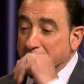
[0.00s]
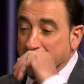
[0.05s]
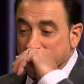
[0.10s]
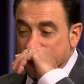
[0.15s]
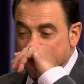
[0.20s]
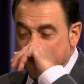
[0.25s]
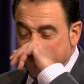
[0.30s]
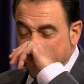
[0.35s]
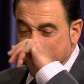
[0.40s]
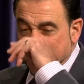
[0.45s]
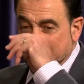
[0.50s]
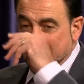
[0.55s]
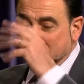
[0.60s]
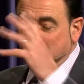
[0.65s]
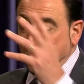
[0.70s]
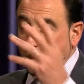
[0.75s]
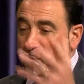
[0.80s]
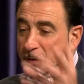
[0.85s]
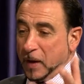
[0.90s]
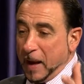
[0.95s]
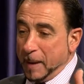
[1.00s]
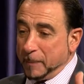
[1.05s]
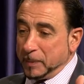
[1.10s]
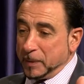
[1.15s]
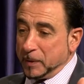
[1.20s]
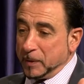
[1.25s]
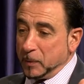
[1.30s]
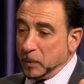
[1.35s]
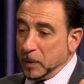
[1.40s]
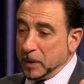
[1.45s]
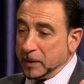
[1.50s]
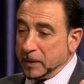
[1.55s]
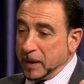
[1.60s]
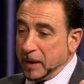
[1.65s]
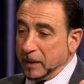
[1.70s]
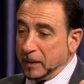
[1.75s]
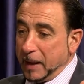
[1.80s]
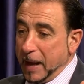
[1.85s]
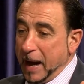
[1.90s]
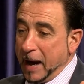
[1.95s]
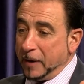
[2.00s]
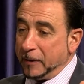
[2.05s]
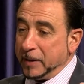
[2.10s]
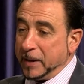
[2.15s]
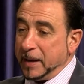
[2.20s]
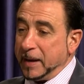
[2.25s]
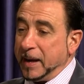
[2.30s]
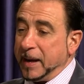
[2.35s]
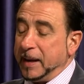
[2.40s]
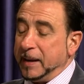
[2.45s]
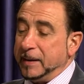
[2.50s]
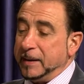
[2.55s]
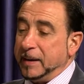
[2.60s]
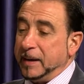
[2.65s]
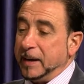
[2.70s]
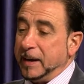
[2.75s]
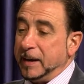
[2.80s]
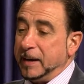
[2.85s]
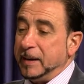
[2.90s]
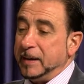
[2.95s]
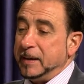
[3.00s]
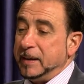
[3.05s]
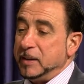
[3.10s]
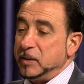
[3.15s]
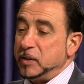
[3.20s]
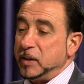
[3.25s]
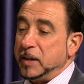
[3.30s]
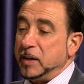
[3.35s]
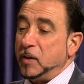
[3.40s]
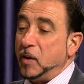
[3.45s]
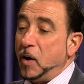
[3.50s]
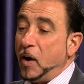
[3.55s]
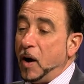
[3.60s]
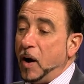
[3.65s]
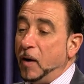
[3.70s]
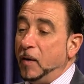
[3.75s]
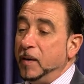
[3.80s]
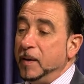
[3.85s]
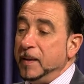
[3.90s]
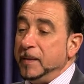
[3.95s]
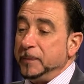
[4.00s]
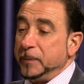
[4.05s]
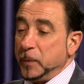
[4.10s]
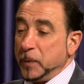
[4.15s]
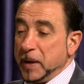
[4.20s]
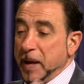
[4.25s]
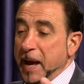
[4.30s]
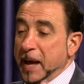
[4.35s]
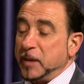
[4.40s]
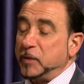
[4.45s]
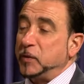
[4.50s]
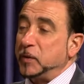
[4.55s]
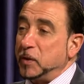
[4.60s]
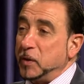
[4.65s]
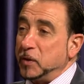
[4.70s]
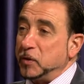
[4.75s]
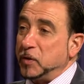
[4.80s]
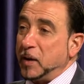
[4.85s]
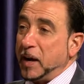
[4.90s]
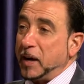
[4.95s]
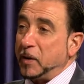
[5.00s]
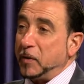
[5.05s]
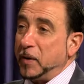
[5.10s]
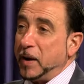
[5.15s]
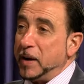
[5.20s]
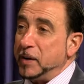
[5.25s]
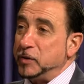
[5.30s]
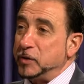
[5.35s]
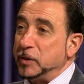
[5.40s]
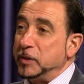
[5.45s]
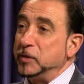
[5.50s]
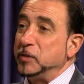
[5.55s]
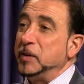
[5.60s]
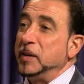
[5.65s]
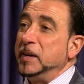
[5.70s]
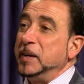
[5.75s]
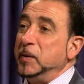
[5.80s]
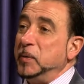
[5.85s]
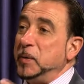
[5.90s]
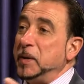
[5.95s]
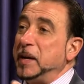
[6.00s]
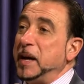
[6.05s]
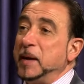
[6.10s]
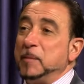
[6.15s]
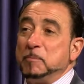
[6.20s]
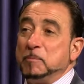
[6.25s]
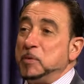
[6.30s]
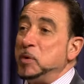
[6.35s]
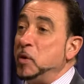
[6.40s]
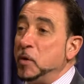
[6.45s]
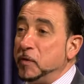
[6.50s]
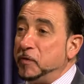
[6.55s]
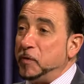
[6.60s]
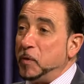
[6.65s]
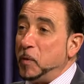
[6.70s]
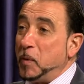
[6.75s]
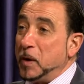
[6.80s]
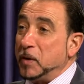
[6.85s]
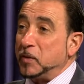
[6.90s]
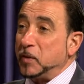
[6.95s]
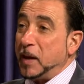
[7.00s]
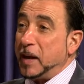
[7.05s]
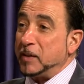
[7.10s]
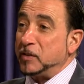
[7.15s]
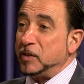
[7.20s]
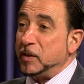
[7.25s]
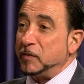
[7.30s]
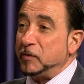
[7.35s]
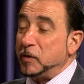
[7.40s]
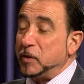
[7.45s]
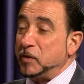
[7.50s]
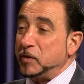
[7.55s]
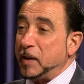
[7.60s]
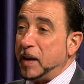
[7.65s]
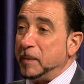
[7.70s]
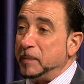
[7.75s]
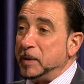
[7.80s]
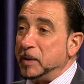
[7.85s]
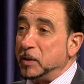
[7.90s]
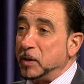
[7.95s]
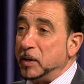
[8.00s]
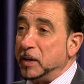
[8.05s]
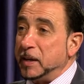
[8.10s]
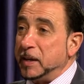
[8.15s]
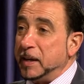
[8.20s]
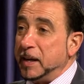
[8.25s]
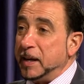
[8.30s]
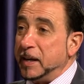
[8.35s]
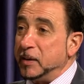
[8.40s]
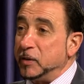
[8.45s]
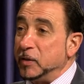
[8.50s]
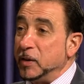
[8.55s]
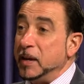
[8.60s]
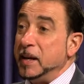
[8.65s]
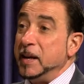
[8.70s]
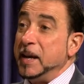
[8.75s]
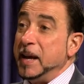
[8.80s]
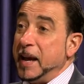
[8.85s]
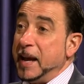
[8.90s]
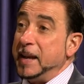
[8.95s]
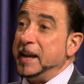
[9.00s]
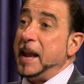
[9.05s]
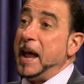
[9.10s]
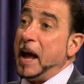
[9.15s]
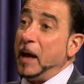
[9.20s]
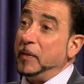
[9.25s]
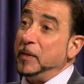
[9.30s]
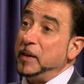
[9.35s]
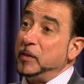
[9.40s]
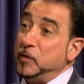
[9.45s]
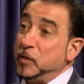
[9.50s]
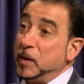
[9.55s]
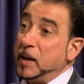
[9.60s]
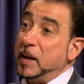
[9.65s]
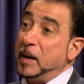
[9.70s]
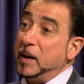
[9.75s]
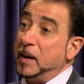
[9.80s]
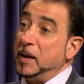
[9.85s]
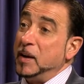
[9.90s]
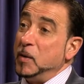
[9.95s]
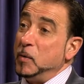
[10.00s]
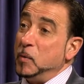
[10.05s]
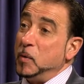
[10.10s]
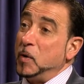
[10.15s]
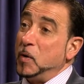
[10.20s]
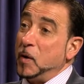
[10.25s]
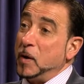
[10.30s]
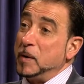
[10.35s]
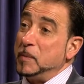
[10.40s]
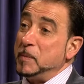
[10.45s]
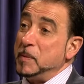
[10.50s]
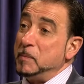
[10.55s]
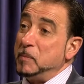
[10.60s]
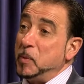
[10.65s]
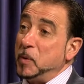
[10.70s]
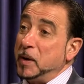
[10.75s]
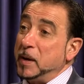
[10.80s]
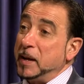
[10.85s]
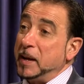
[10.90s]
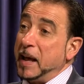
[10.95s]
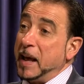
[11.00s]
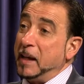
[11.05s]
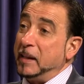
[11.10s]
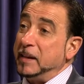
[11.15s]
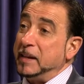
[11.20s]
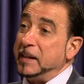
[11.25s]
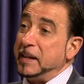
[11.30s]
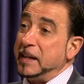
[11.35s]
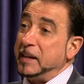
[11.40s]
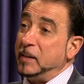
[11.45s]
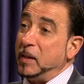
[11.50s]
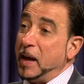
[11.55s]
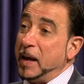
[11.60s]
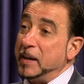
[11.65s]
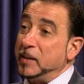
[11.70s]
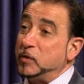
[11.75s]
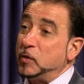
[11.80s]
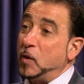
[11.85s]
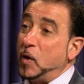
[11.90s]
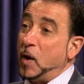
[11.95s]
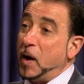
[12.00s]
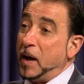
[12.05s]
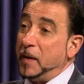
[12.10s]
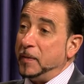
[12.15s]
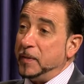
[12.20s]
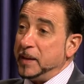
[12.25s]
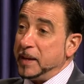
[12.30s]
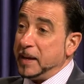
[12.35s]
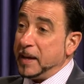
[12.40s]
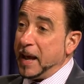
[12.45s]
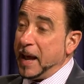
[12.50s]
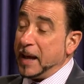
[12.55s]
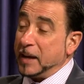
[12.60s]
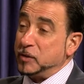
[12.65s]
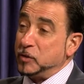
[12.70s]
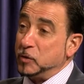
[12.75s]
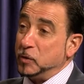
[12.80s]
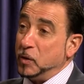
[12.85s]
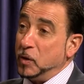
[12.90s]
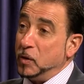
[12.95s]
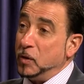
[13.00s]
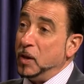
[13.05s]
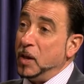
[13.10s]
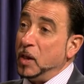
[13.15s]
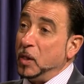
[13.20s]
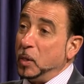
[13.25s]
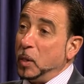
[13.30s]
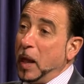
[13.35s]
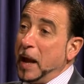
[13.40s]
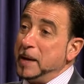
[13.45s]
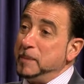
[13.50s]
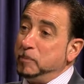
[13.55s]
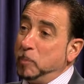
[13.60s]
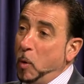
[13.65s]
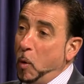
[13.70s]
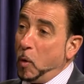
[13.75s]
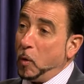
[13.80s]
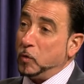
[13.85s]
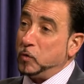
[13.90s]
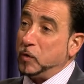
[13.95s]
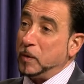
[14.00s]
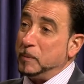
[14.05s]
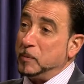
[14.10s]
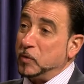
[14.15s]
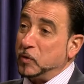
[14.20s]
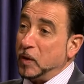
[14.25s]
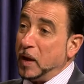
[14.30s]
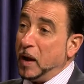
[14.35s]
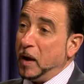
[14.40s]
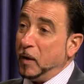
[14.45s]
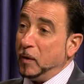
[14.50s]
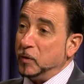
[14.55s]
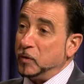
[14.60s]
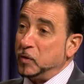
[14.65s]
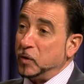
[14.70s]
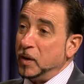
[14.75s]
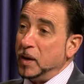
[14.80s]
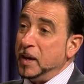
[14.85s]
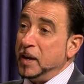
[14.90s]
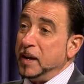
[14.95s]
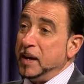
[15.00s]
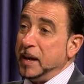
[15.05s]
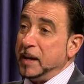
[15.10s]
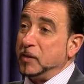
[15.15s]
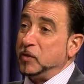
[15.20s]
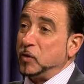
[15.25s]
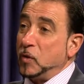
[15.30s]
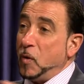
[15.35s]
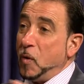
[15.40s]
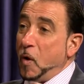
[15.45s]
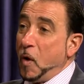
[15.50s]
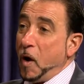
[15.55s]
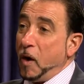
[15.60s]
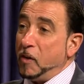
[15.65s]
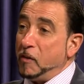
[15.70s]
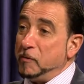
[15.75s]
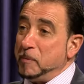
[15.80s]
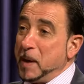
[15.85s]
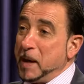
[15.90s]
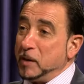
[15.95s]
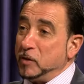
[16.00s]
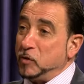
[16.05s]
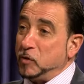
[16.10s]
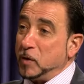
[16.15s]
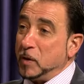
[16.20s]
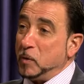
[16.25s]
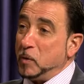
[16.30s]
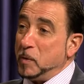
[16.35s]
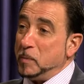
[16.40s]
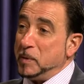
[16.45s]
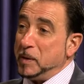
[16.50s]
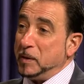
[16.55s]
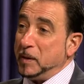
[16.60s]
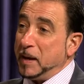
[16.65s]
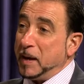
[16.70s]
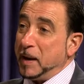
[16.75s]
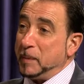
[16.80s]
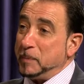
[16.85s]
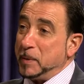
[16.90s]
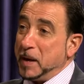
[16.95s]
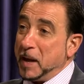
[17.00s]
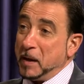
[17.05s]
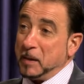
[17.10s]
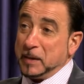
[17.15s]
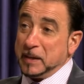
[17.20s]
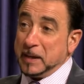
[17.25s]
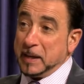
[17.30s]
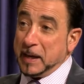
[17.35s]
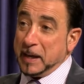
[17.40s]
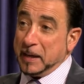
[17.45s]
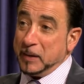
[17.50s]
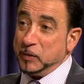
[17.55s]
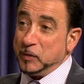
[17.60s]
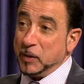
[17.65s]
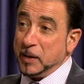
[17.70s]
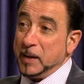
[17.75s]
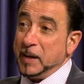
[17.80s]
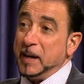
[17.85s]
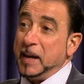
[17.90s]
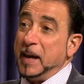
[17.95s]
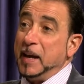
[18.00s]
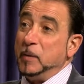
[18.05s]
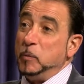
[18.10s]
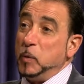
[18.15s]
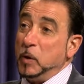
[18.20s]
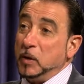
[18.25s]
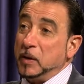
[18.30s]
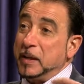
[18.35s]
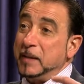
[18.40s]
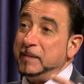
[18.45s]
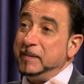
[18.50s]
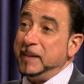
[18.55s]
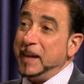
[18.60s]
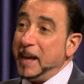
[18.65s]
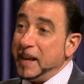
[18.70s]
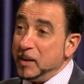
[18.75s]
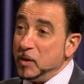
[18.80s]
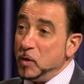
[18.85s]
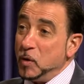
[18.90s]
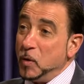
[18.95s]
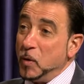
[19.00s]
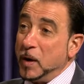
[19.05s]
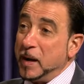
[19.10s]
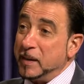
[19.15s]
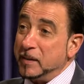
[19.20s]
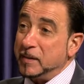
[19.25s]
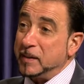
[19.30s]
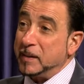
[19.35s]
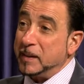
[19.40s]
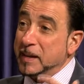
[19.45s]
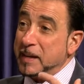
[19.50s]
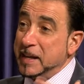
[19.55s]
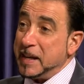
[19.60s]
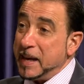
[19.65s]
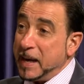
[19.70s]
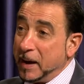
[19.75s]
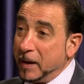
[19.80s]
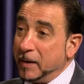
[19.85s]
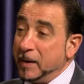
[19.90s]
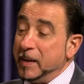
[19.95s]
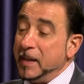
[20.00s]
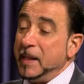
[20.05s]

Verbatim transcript: And that's what's happened with uh, Larry and uh, City Hall. We asked for those decorations. We got beautiful ones last year, first time in 30 years. Mm-hmm. And now this year, we're going to be putting LED lights on the actual light poles themselves. And so all of Main Street will be lit up in LEDs okay. and will continue into the year.